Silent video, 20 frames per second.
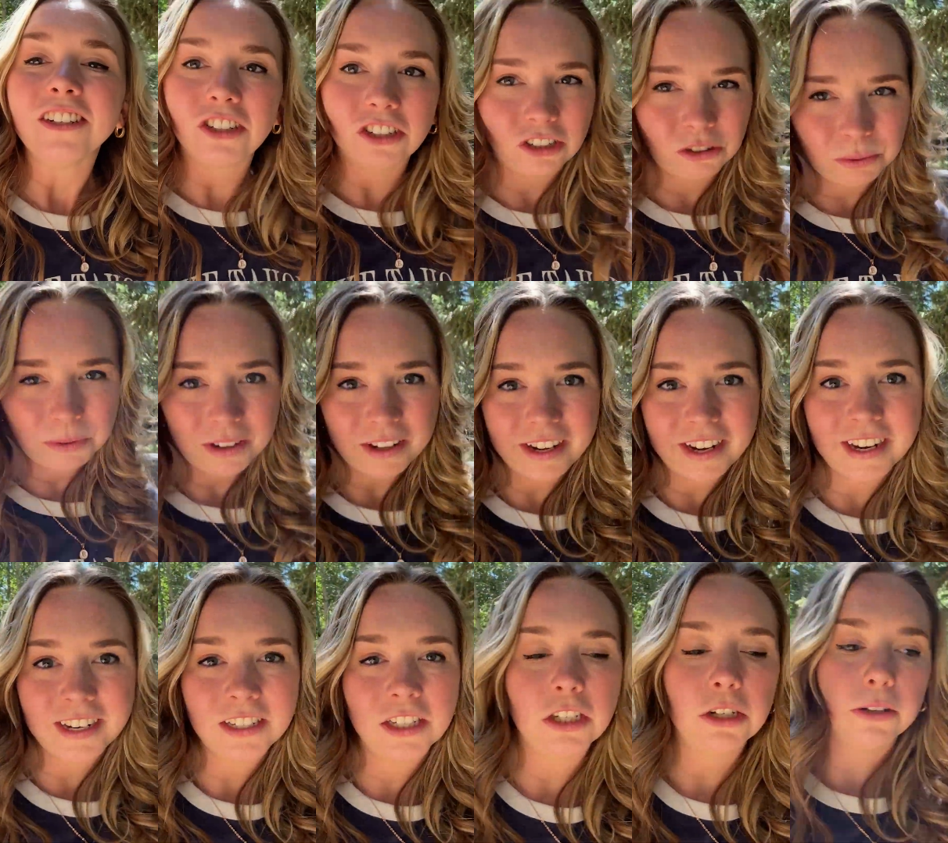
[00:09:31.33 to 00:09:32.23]
She's really
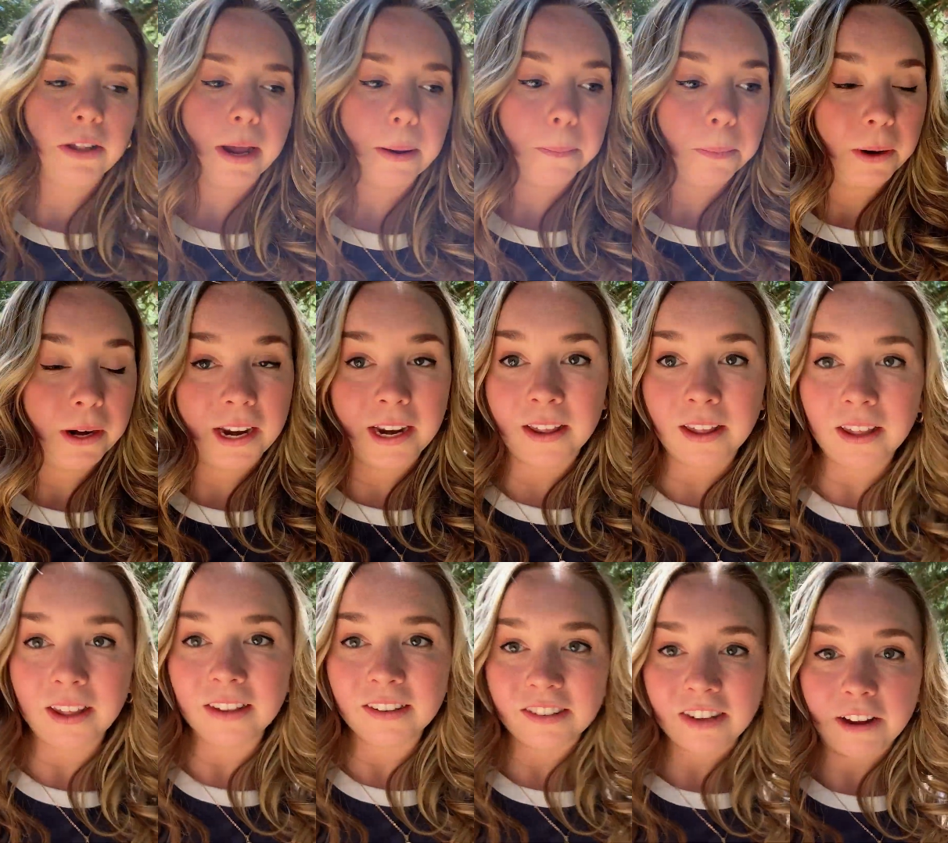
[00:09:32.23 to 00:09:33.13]
into like
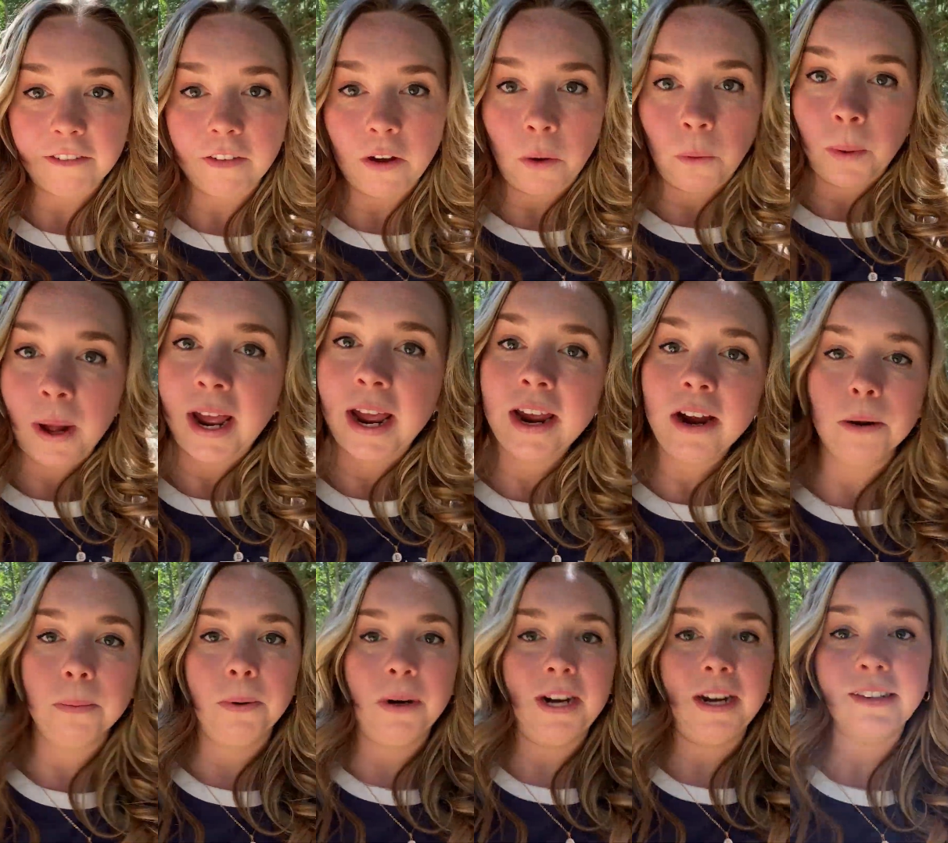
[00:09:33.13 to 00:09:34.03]
putting stuff away
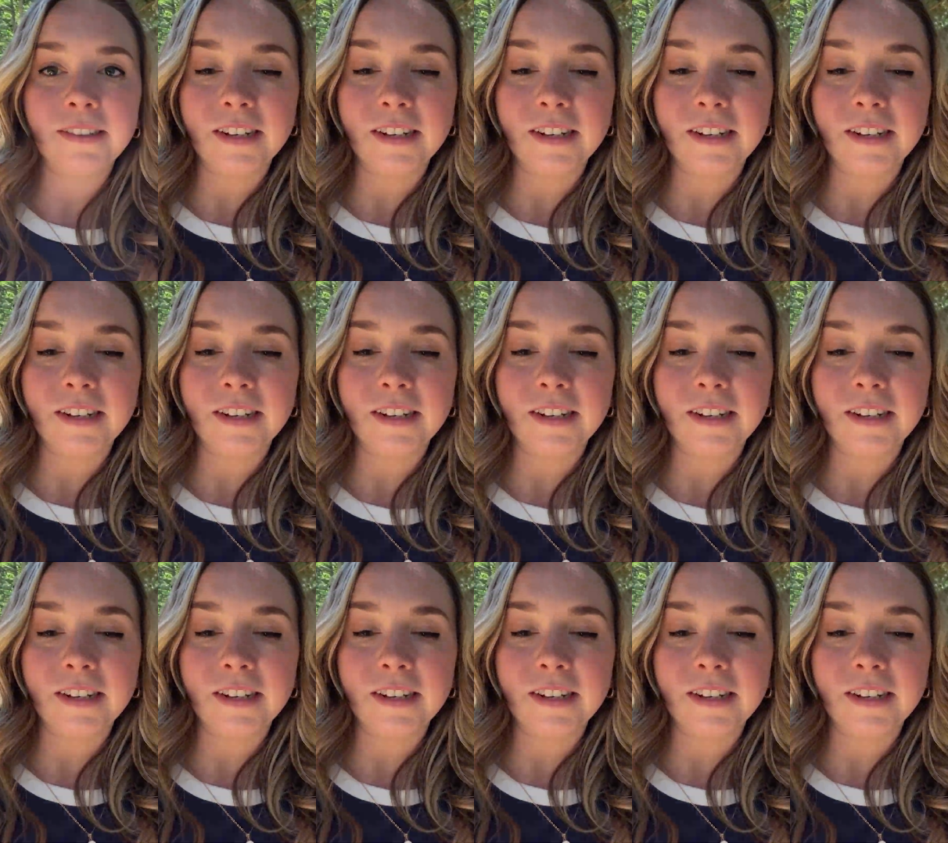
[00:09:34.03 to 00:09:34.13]
or putting